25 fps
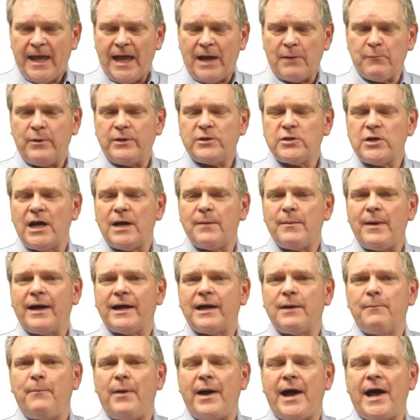And when we talk
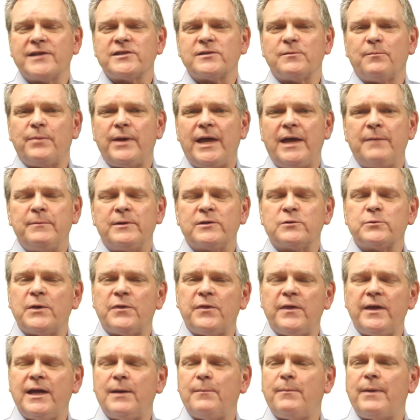about composite pavements, we
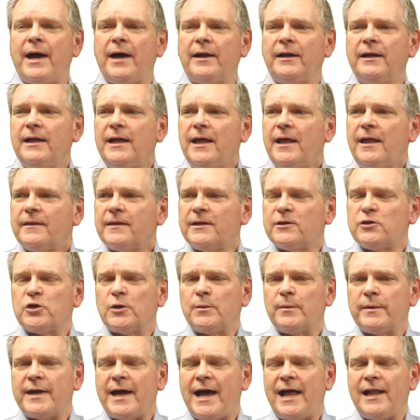think about the
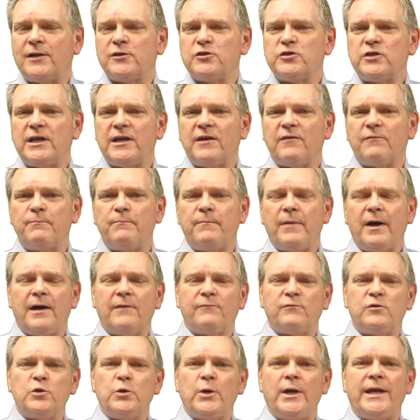terminology
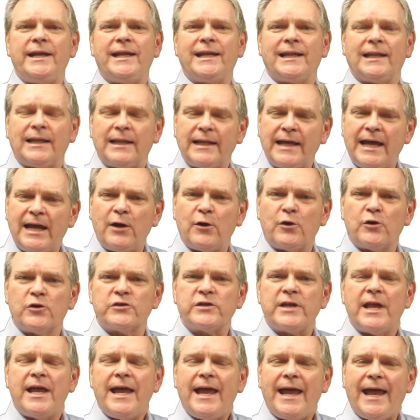of doing in
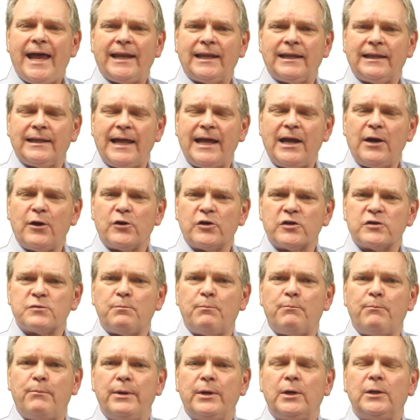layers and layers
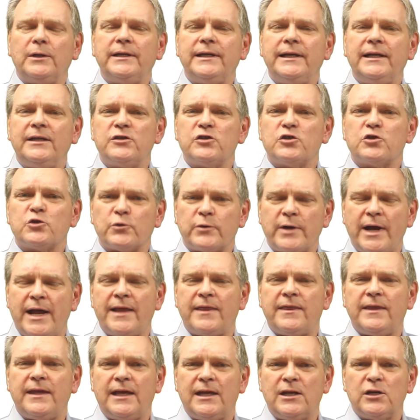building
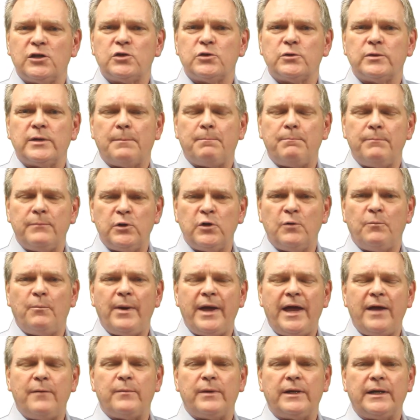strength into a new
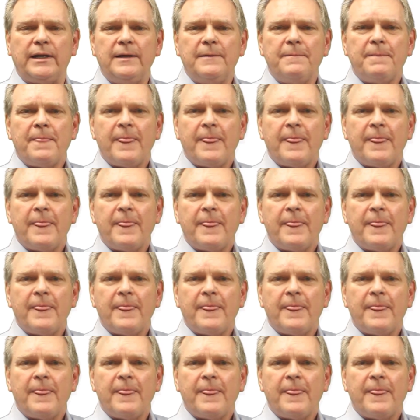pavement.